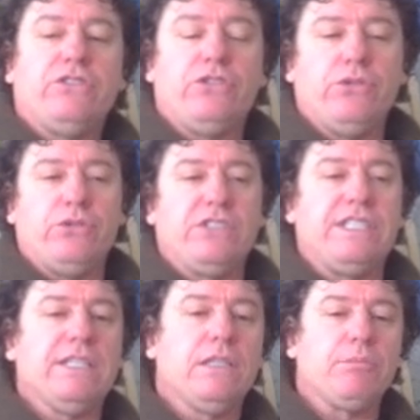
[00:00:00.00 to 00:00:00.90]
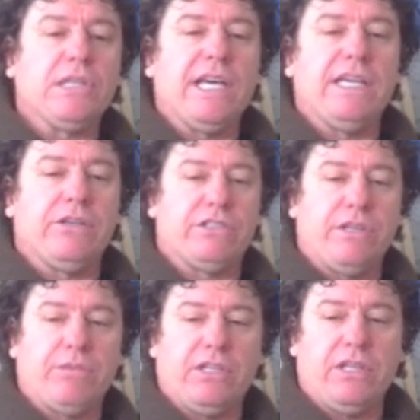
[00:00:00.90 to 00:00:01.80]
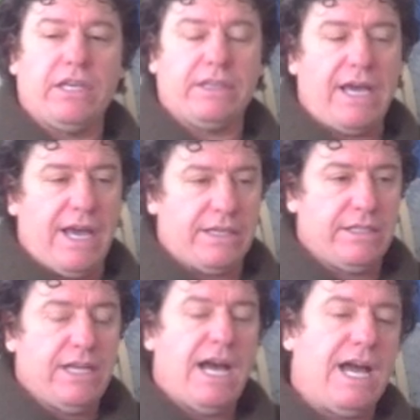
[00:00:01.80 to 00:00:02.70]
to steal a plane or something like that,